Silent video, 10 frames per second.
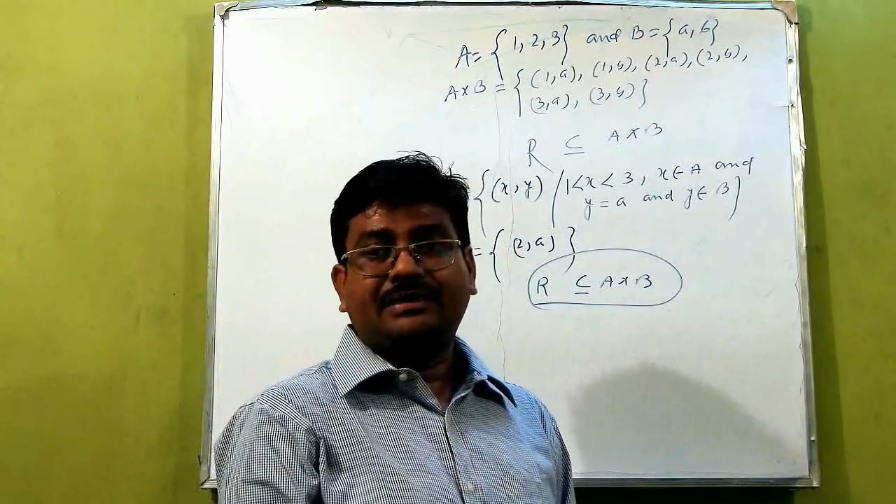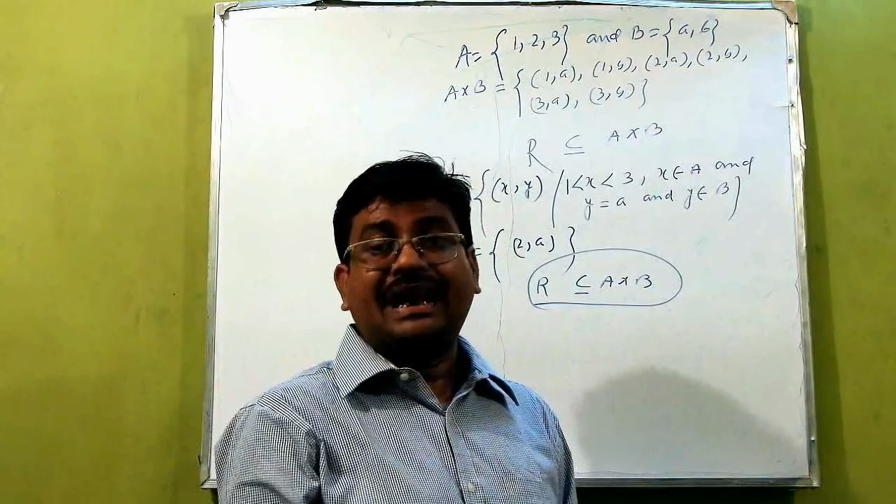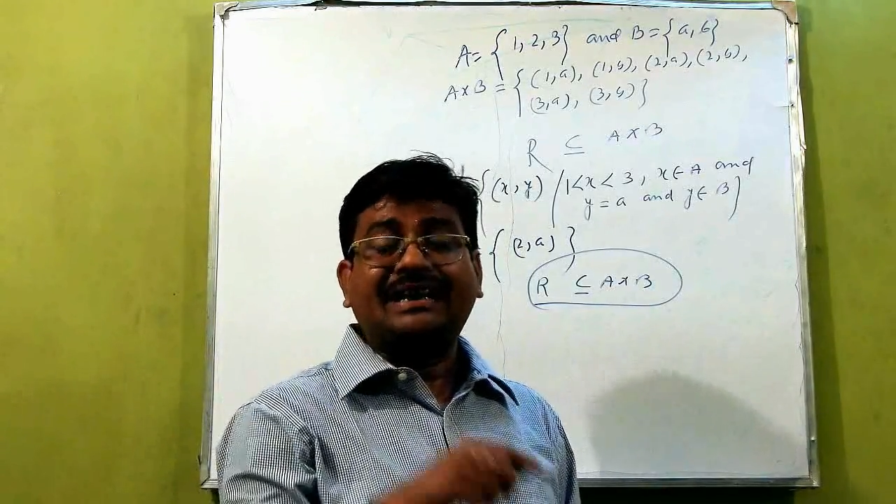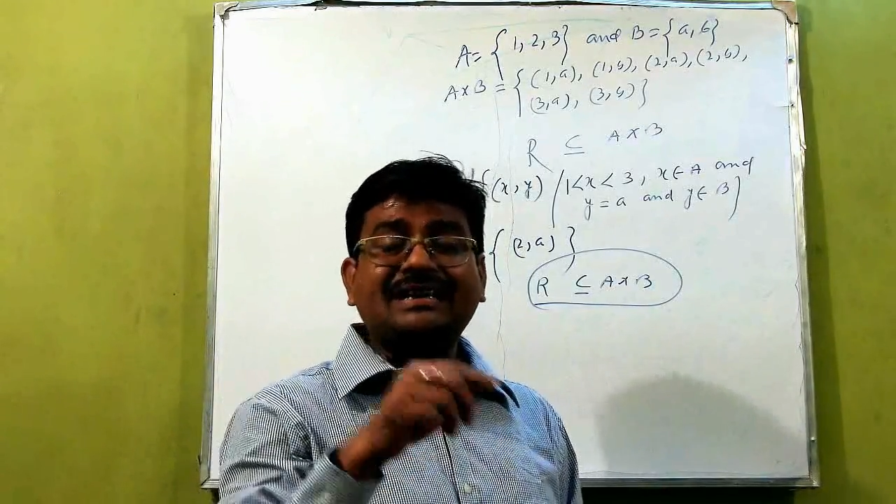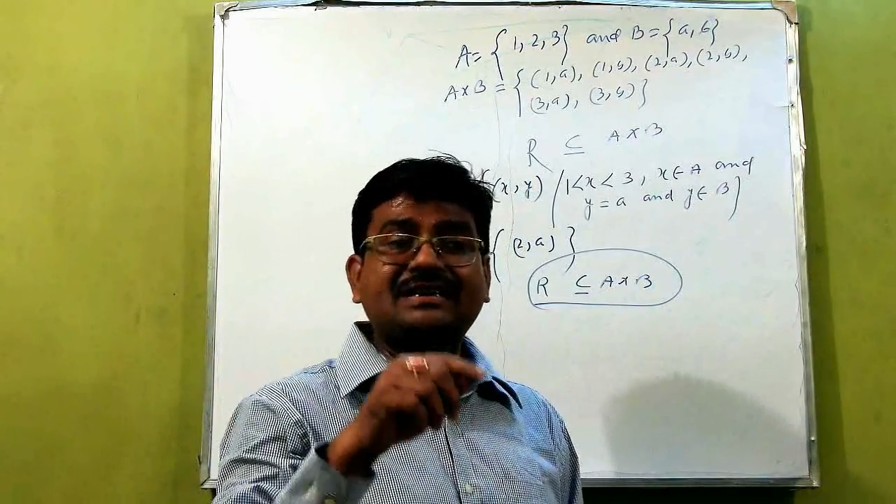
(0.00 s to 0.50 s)

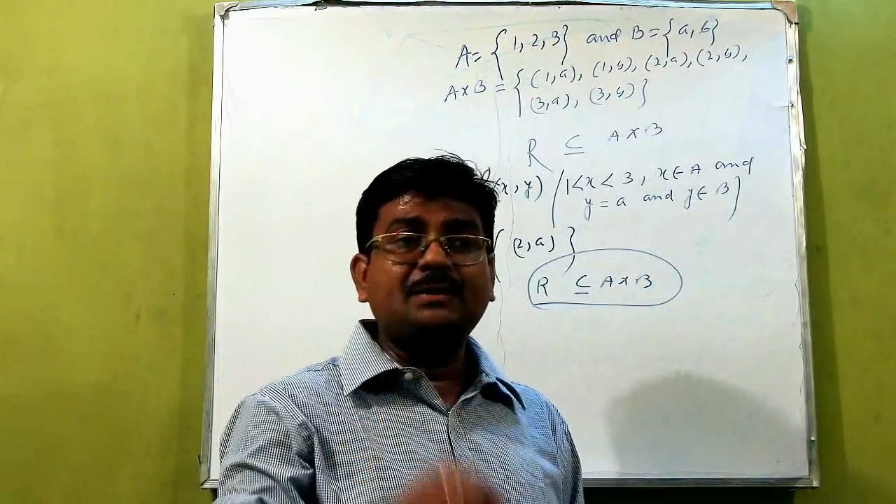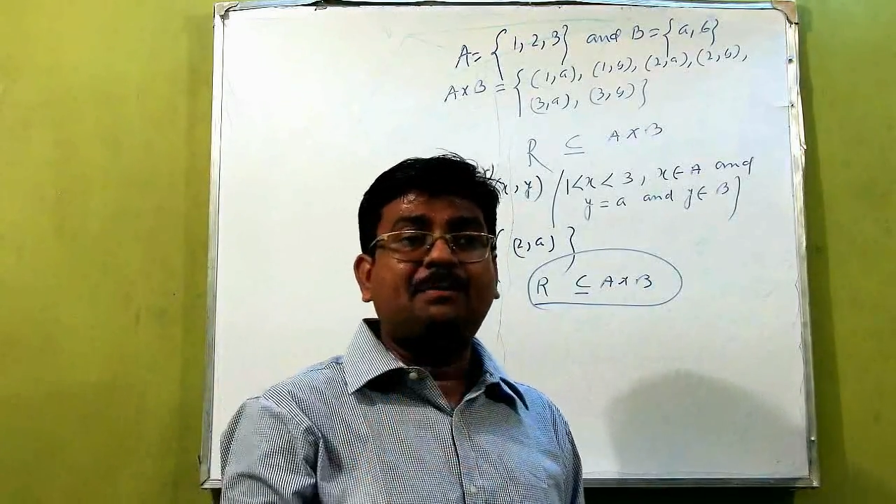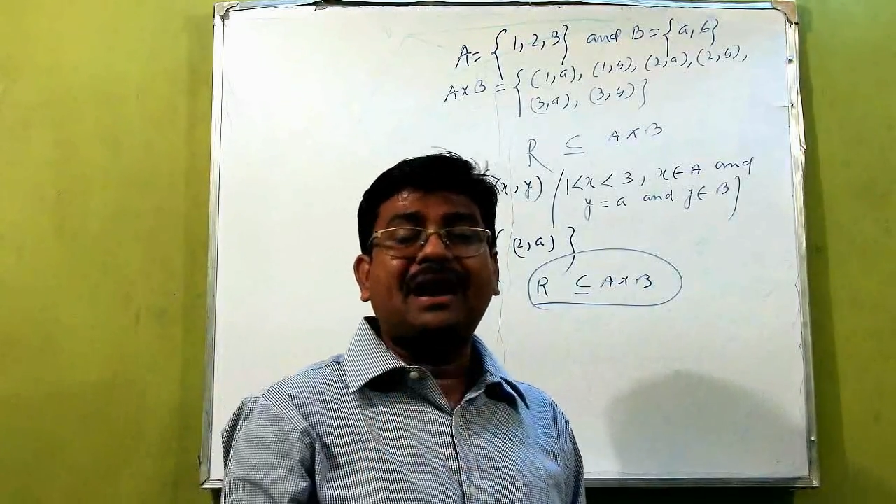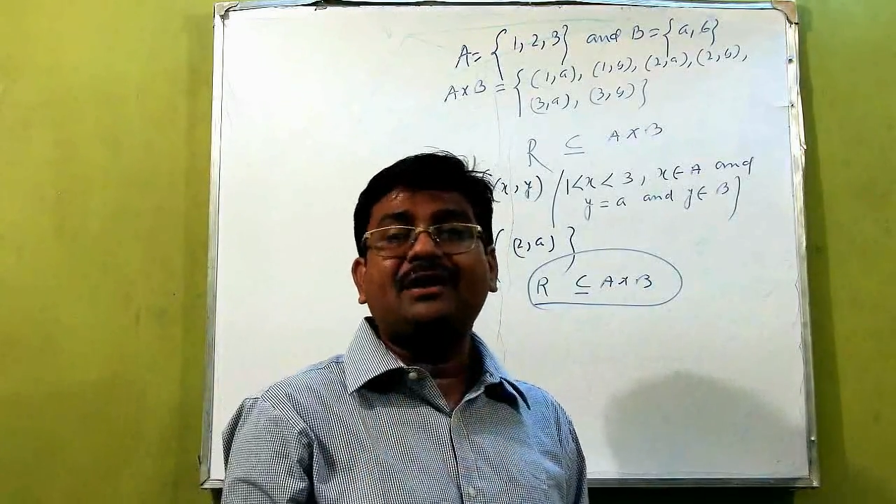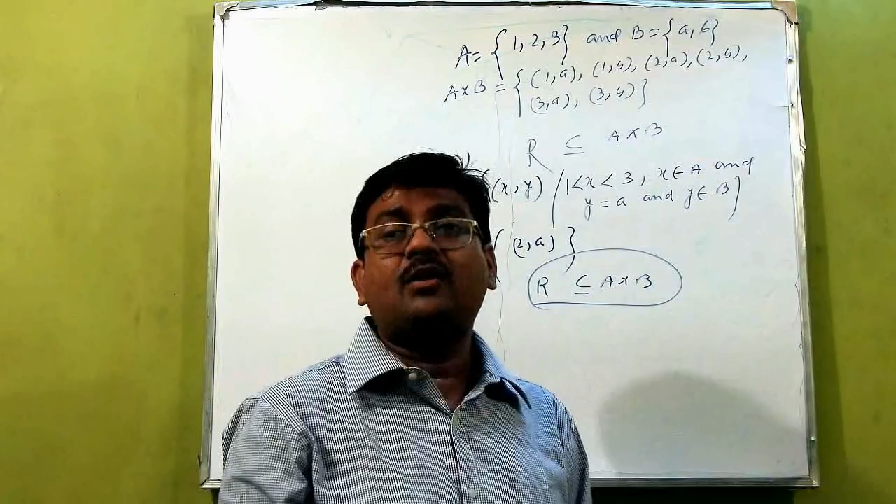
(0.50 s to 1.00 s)
that is
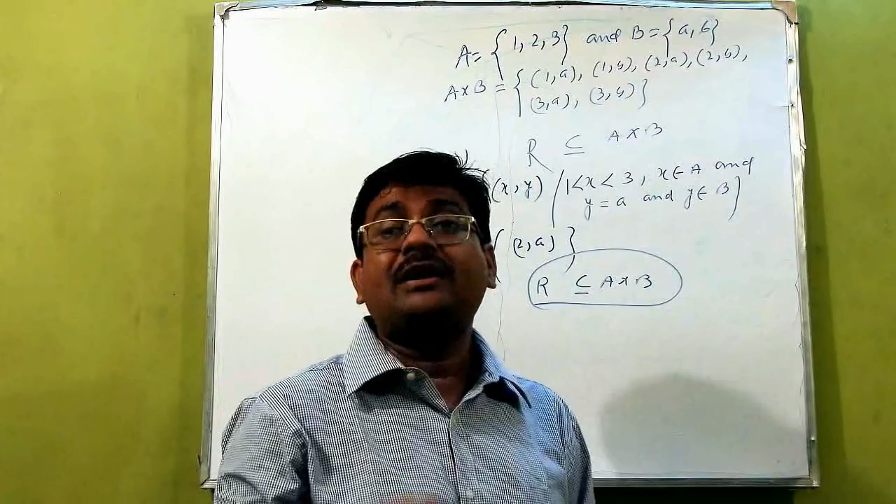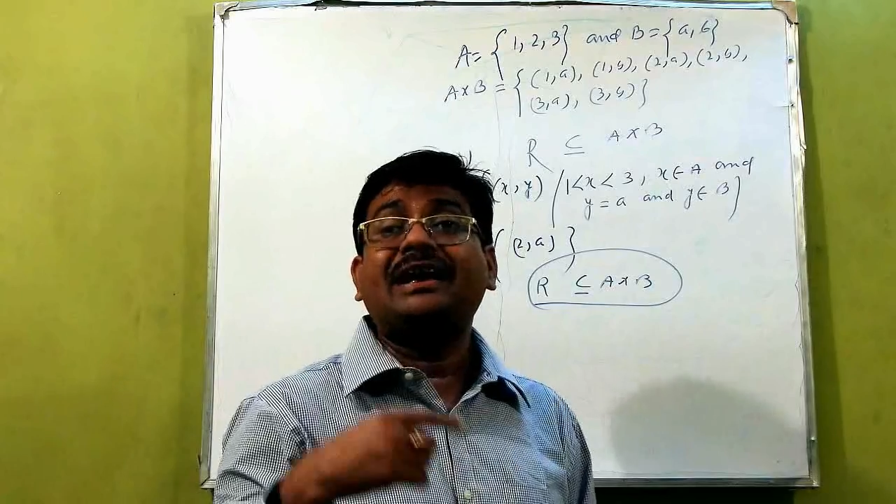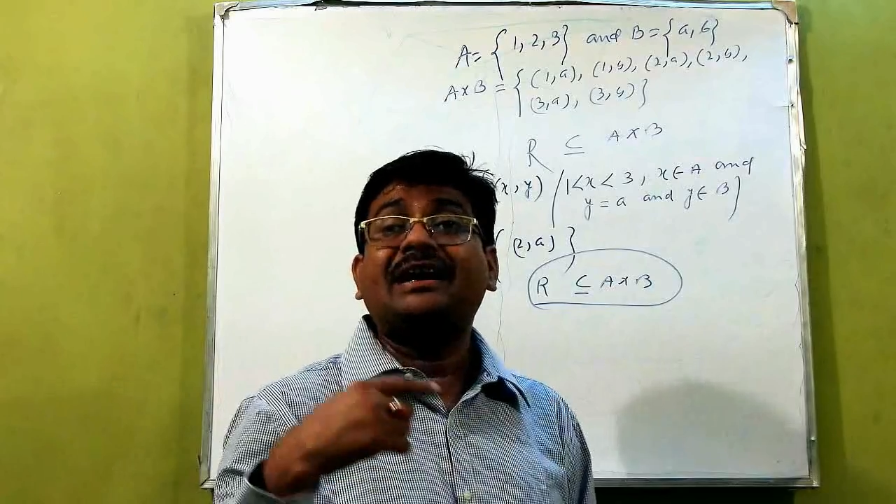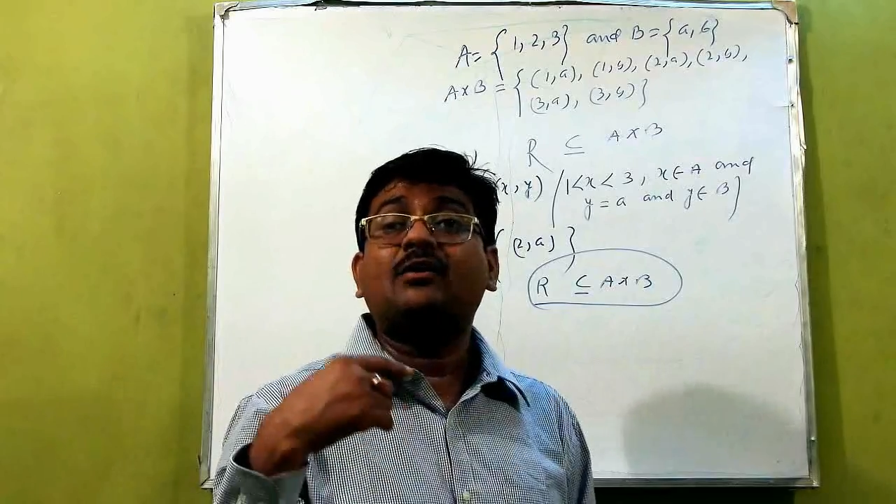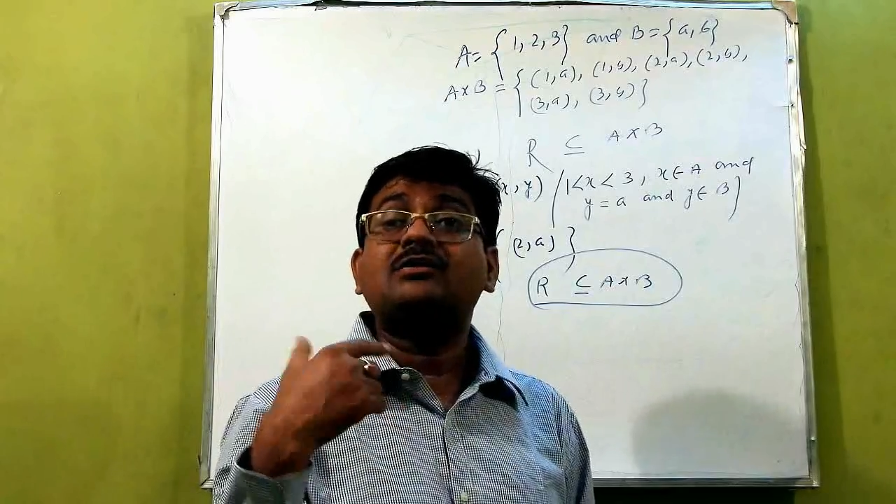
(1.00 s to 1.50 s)
defined
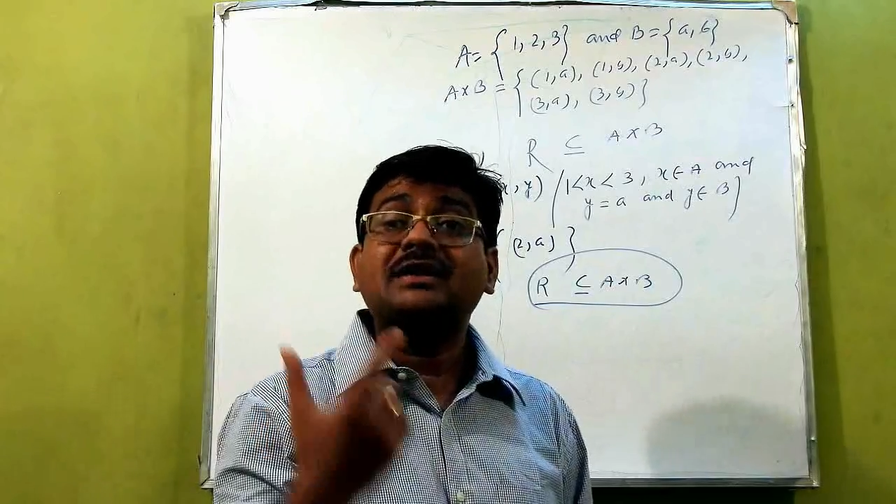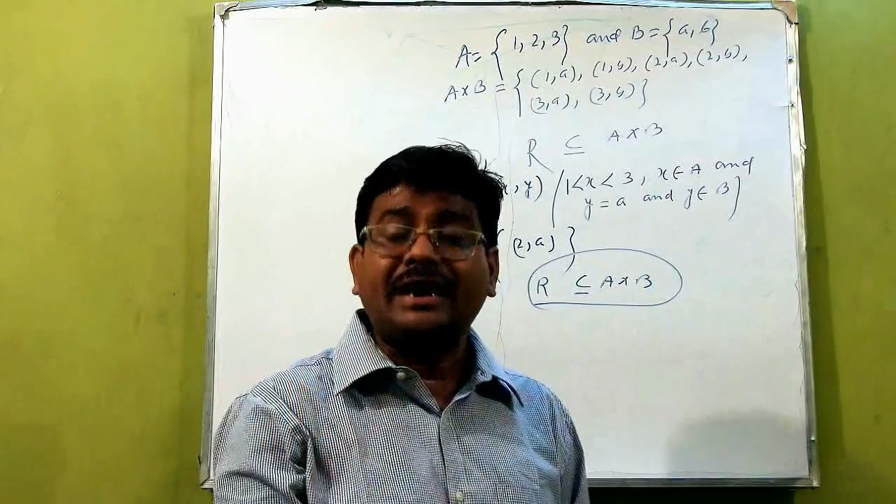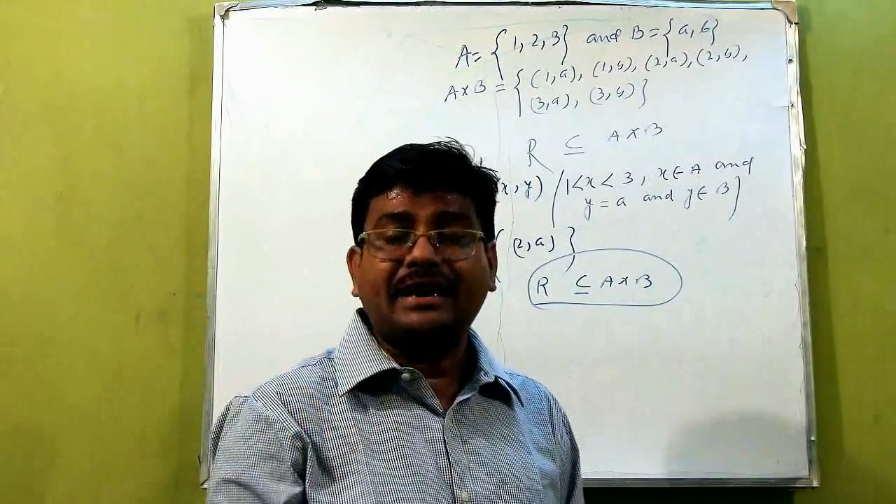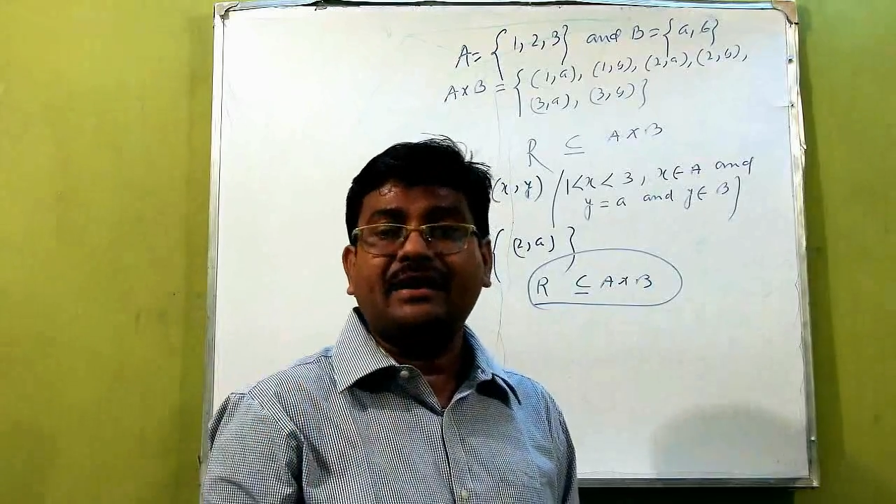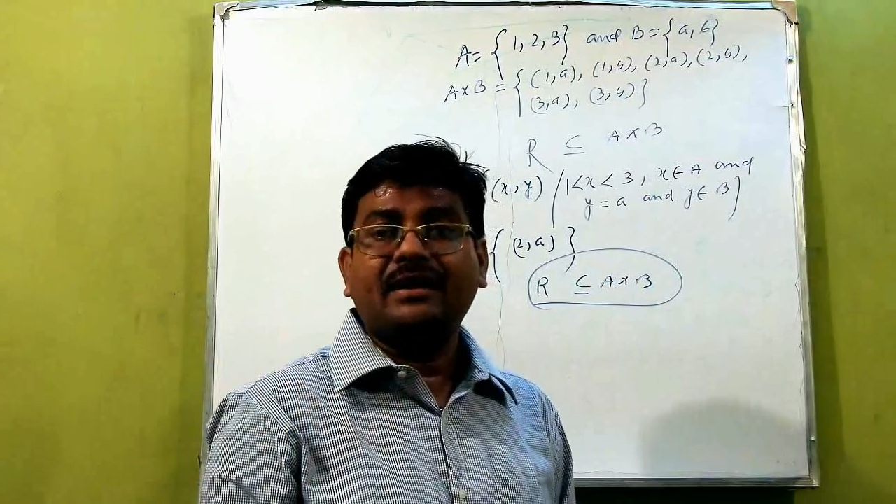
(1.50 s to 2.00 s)
on A cross
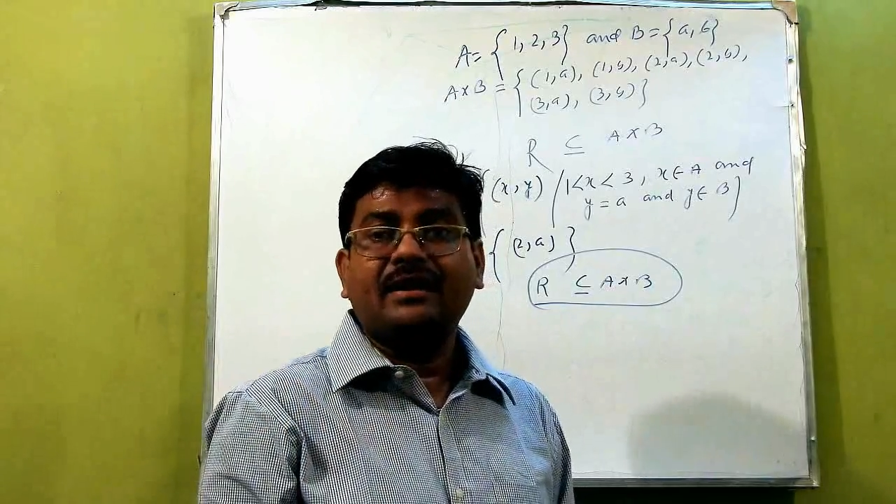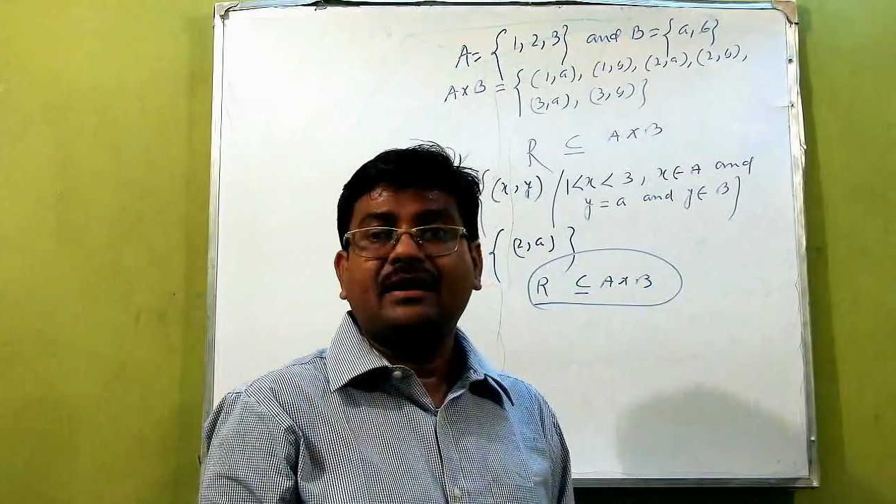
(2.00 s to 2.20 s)
A,